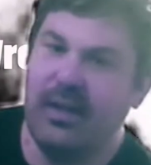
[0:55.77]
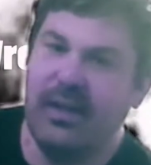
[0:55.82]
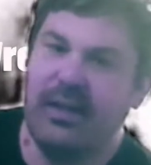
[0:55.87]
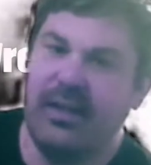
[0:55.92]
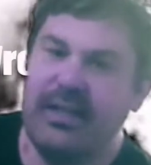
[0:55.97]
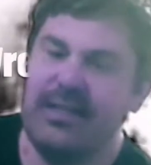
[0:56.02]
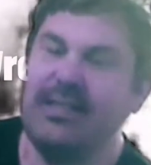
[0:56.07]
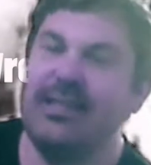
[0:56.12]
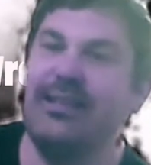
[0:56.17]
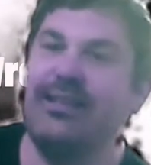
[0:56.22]

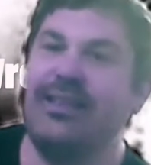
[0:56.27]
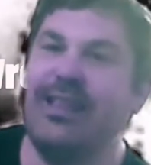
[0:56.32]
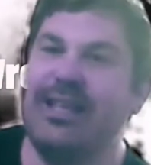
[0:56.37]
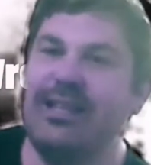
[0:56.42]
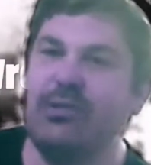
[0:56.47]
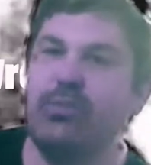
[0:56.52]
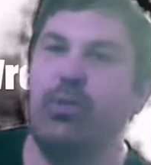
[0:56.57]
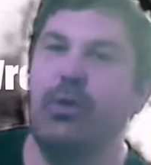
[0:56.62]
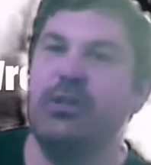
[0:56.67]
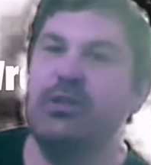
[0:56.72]

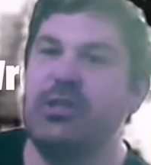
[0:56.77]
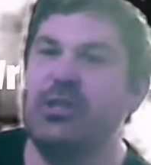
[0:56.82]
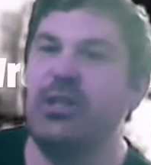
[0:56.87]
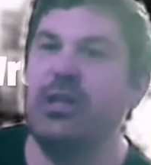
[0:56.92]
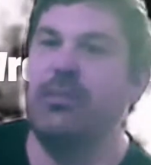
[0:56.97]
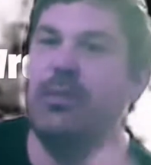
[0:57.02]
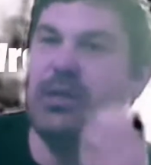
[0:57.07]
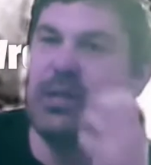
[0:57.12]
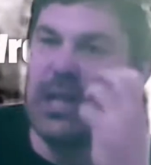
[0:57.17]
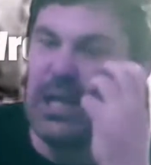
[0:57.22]
This one's going to
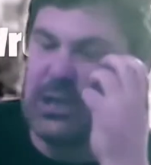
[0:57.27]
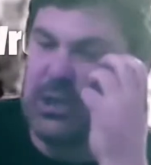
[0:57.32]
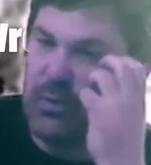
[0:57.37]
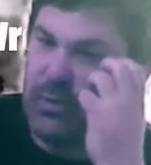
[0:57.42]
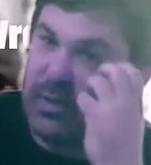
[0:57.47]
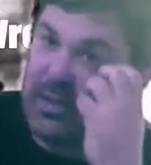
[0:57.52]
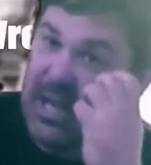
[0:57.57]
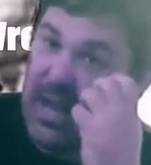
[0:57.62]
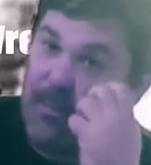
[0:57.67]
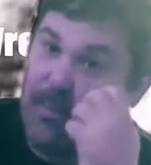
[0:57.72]
be just over
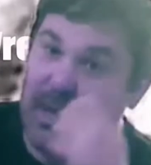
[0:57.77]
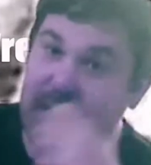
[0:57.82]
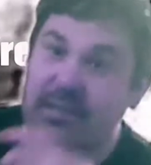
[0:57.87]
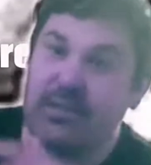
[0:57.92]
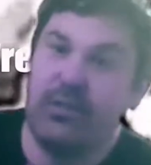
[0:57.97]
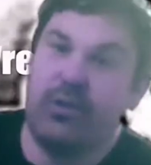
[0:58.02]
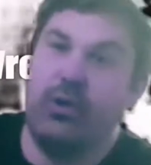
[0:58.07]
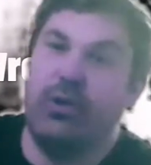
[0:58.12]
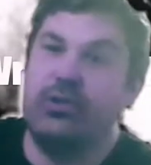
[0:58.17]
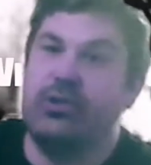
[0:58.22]
10 minutes, of
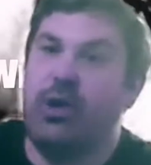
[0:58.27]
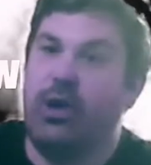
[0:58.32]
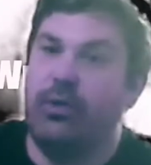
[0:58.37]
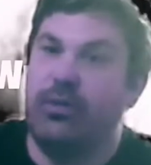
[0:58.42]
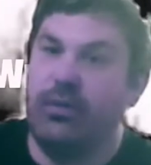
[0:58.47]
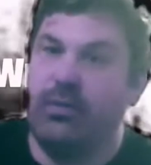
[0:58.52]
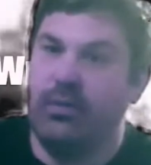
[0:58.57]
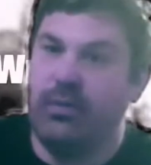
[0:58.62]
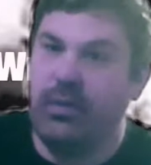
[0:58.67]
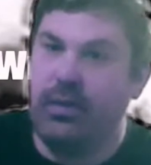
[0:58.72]
course, on,